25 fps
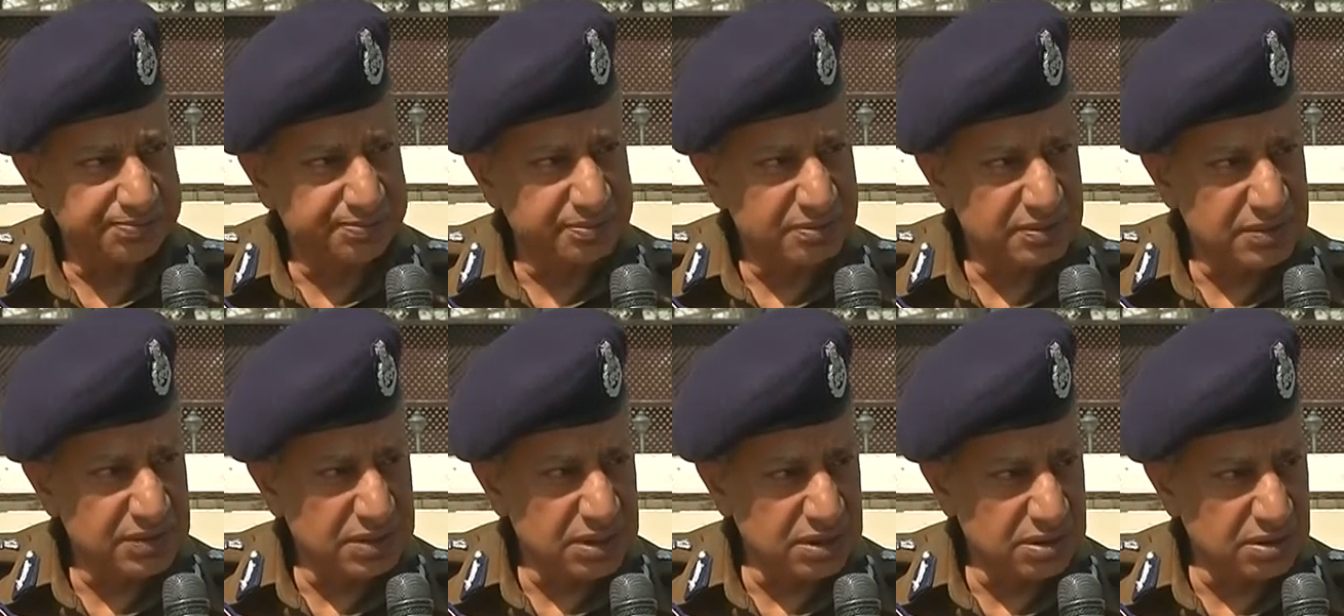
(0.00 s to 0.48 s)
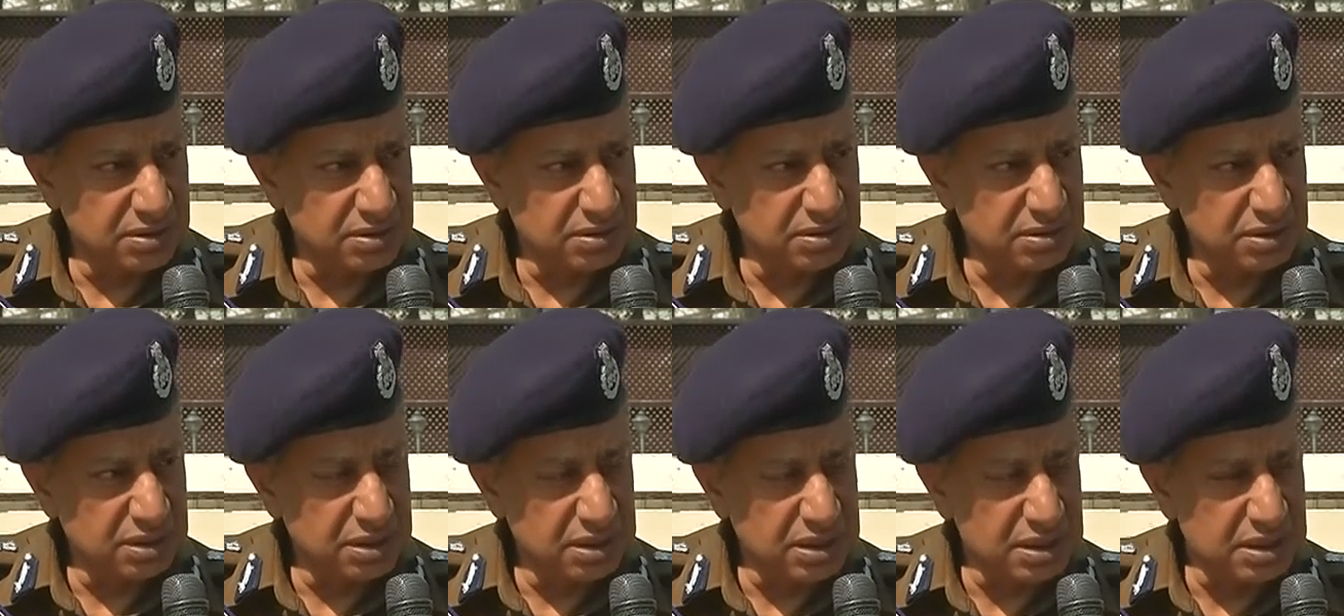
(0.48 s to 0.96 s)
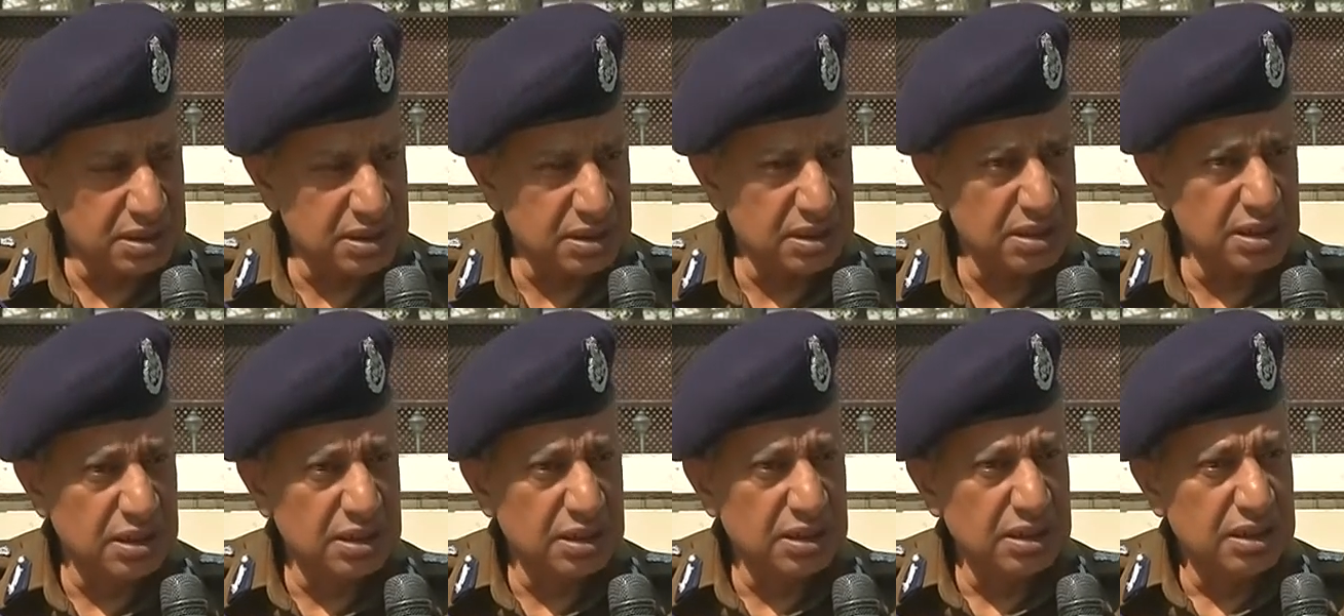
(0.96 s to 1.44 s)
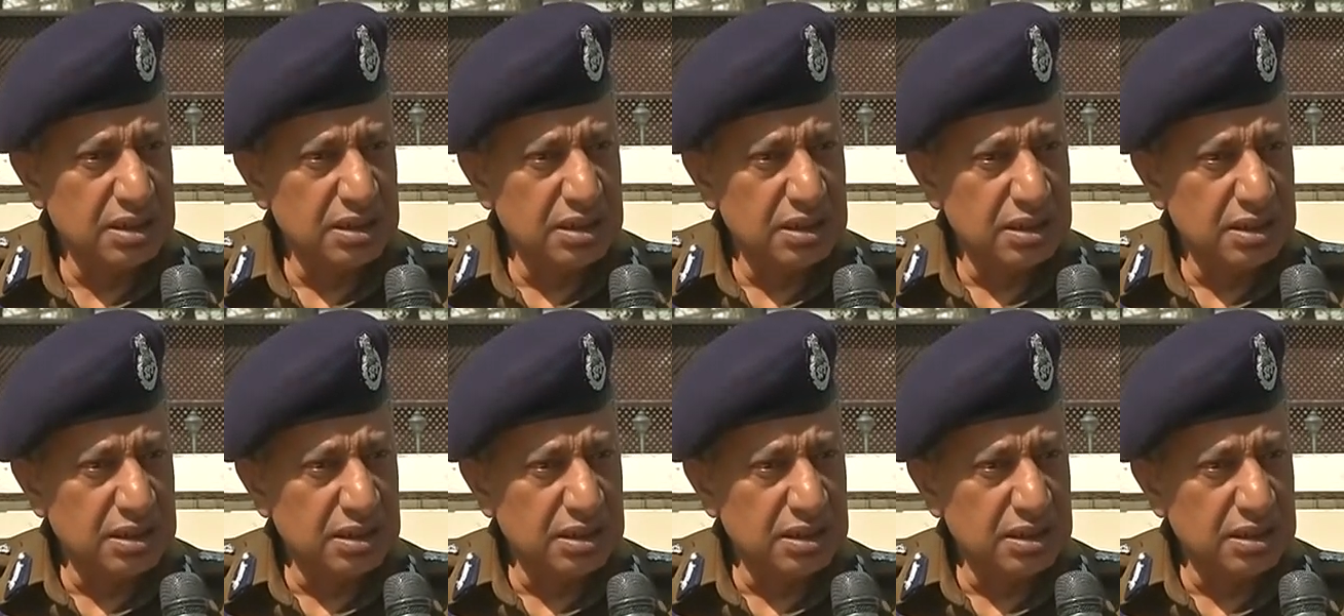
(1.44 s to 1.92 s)
Mm-hmm. So it's uh,
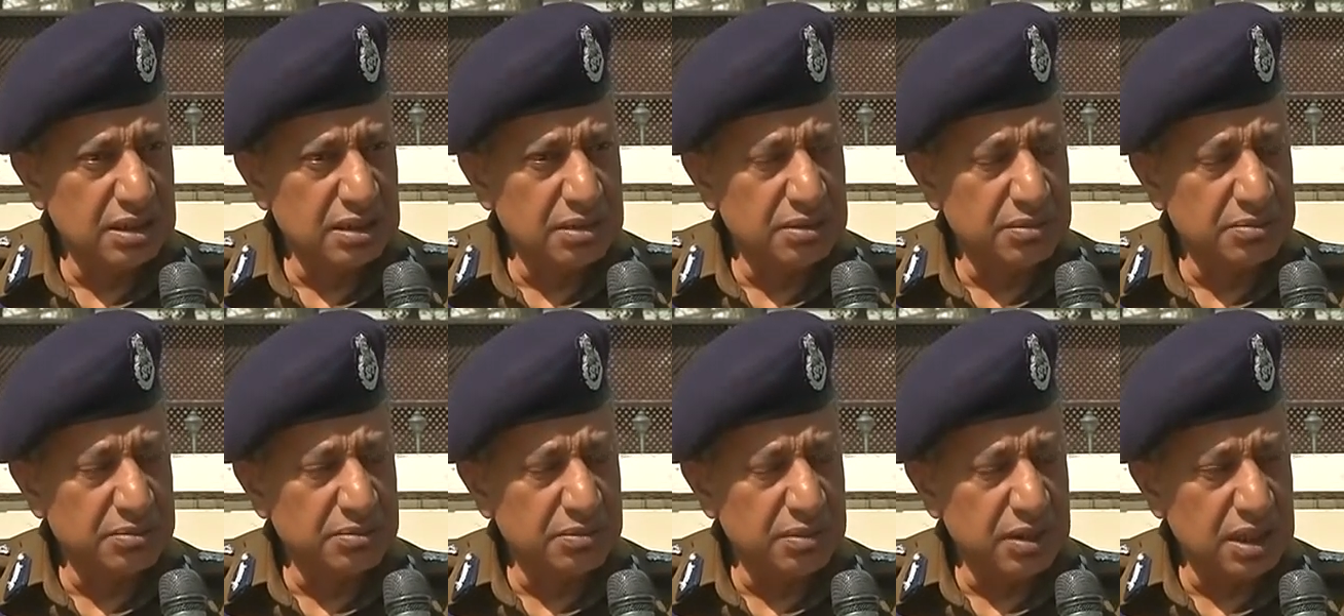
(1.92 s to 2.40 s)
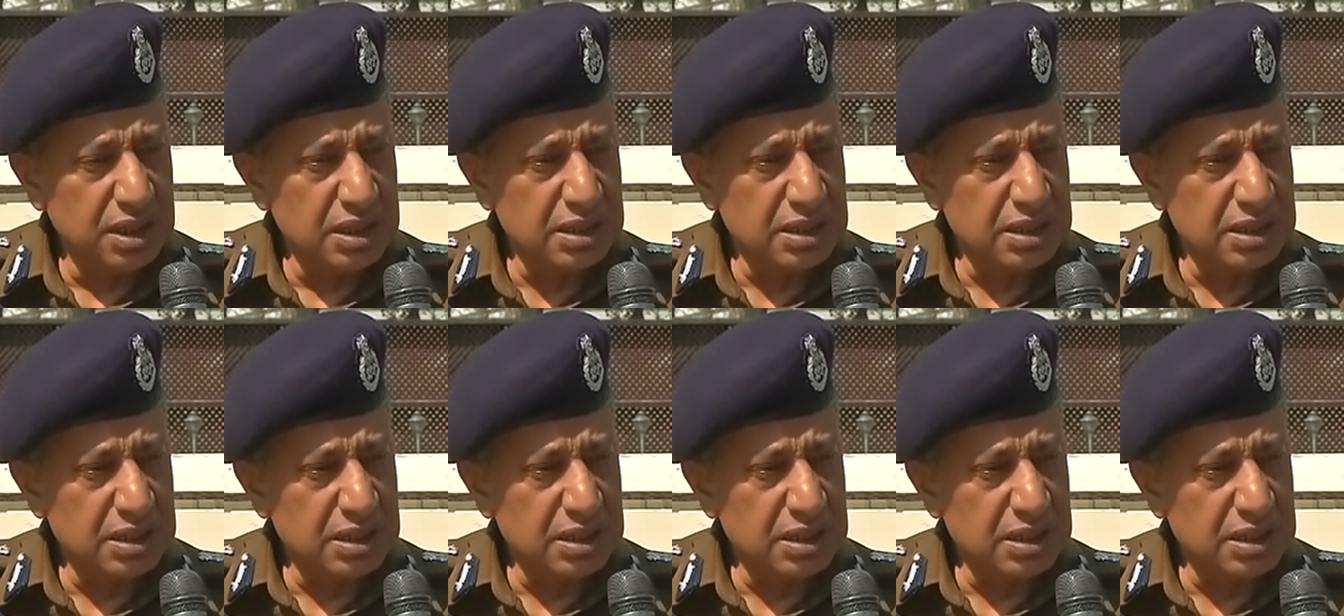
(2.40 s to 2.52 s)
um,